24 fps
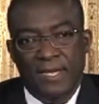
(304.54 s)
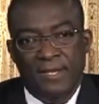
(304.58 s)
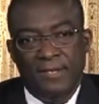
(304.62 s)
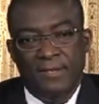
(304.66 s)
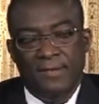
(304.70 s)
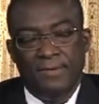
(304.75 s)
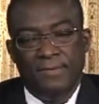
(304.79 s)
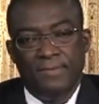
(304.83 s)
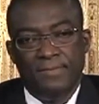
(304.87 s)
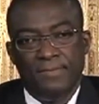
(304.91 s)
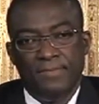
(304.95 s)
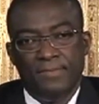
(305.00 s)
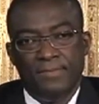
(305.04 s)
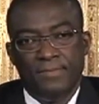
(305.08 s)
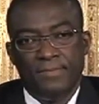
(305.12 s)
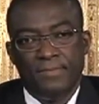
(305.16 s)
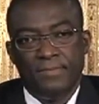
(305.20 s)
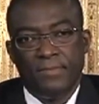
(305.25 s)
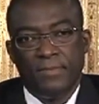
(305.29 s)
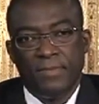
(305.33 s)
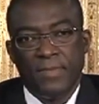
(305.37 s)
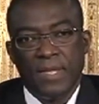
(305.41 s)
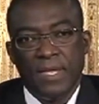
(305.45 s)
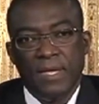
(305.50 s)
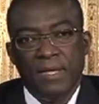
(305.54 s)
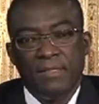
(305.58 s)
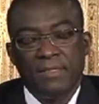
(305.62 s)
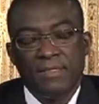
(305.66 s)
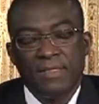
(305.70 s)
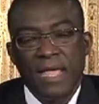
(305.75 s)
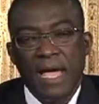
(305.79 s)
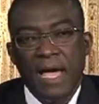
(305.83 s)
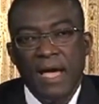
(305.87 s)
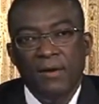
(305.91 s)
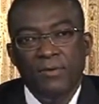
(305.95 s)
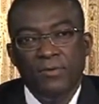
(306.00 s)
in.
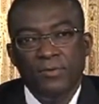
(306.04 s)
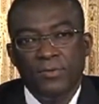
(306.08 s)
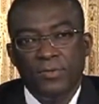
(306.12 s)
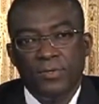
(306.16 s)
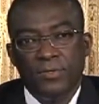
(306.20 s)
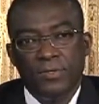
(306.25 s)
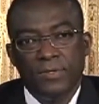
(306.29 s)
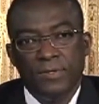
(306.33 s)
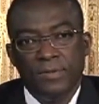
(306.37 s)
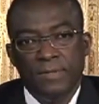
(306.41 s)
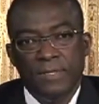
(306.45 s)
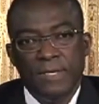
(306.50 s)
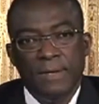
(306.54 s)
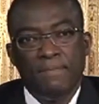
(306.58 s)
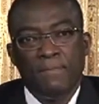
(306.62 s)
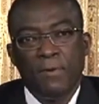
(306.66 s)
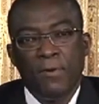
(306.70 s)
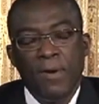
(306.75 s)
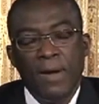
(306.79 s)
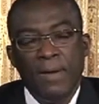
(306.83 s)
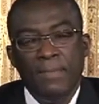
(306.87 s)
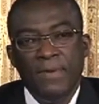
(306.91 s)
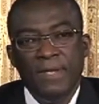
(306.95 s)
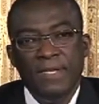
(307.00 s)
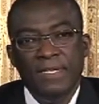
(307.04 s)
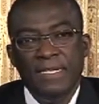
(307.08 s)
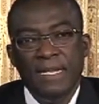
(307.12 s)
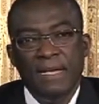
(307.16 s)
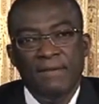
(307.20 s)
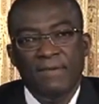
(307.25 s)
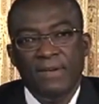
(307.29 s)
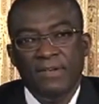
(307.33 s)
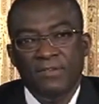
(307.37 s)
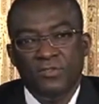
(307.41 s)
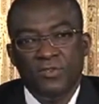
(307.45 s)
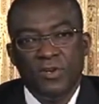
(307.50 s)
Towns they probably
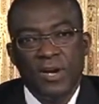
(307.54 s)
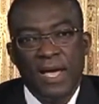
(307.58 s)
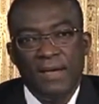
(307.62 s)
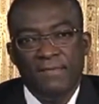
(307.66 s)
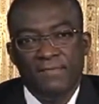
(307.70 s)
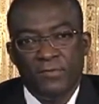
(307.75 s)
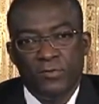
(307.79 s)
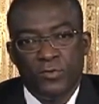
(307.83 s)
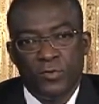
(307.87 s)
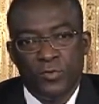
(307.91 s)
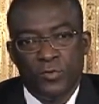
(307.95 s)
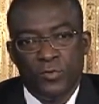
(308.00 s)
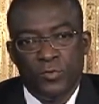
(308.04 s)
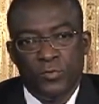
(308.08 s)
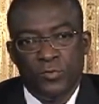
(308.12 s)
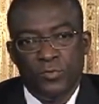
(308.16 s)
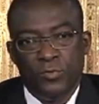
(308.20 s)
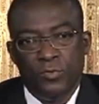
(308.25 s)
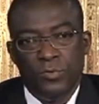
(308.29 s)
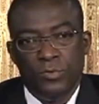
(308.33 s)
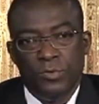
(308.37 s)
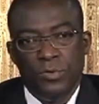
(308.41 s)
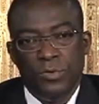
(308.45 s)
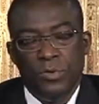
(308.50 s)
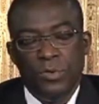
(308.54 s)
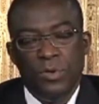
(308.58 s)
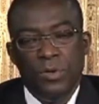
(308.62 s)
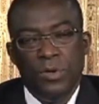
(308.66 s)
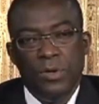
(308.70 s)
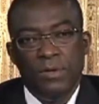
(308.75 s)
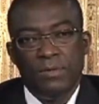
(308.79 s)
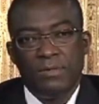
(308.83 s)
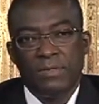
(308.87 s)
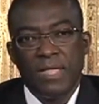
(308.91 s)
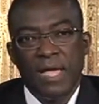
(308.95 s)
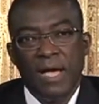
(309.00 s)
never drive through.
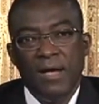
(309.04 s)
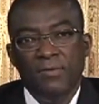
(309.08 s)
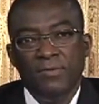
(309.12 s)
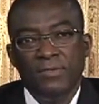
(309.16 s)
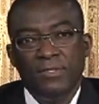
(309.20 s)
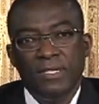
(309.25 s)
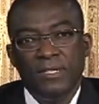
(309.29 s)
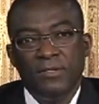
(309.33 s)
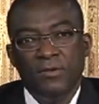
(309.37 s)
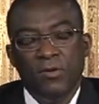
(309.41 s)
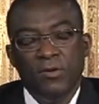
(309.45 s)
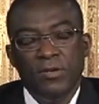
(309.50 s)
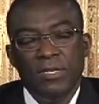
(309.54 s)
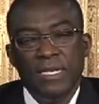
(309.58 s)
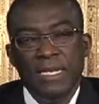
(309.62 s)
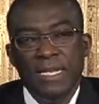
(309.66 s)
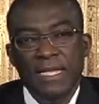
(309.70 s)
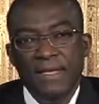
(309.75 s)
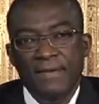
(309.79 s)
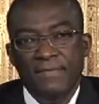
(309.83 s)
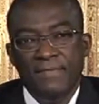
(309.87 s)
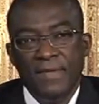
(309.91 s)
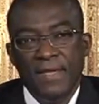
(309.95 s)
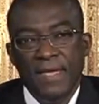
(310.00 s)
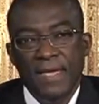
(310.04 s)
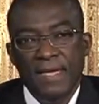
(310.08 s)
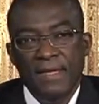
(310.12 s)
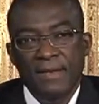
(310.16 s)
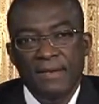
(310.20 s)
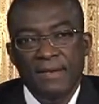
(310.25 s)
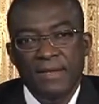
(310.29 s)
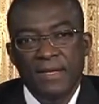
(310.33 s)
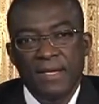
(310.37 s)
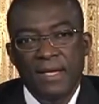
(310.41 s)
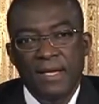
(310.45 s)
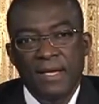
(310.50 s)
Towns they don't live
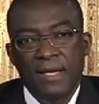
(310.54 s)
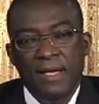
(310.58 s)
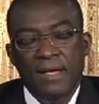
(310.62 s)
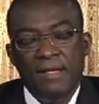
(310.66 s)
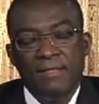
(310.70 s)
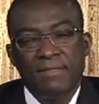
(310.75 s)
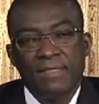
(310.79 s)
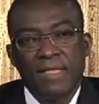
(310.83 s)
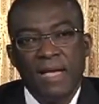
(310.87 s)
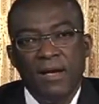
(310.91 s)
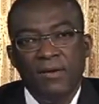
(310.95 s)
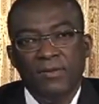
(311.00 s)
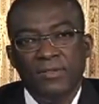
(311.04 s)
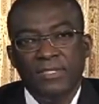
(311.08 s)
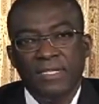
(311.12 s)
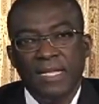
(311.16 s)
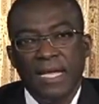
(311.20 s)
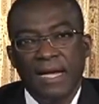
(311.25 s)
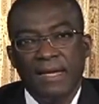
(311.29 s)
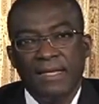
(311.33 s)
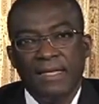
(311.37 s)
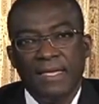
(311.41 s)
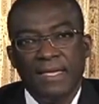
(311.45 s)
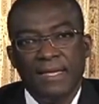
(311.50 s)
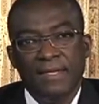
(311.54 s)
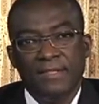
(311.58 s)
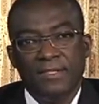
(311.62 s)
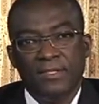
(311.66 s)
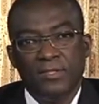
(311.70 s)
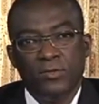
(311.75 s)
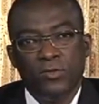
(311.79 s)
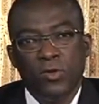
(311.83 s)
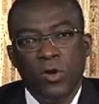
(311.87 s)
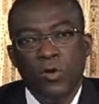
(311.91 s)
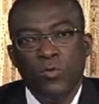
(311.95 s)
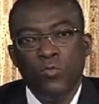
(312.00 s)
in. Towns their
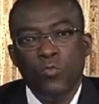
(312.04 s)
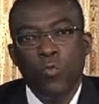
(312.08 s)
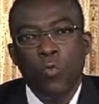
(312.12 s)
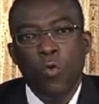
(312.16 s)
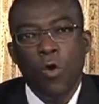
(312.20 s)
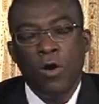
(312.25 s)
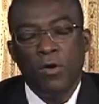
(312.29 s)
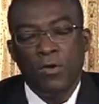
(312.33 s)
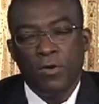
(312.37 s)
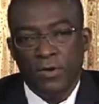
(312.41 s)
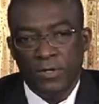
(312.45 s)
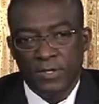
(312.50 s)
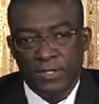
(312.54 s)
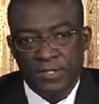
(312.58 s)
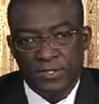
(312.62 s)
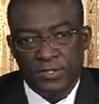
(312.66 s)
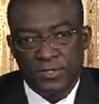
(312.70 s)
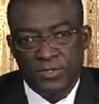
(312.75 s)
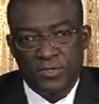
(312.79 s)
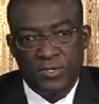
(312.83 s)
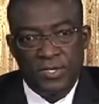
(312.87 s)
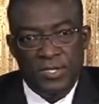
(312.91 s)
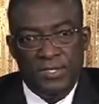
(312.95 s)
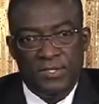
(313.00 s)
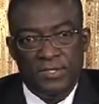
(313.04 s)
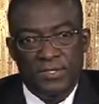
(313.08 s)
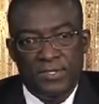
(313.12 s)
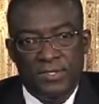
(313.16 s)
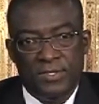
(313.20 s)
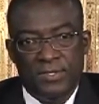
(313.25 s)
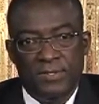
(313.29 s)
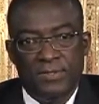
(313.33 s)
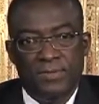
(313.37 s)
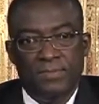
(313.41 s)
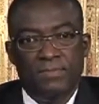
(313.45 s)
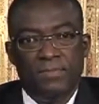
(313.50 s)
kids don't walk on the
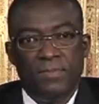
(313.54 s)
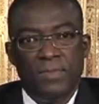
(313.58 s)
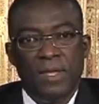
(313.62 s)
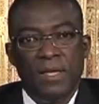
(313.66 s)
streets.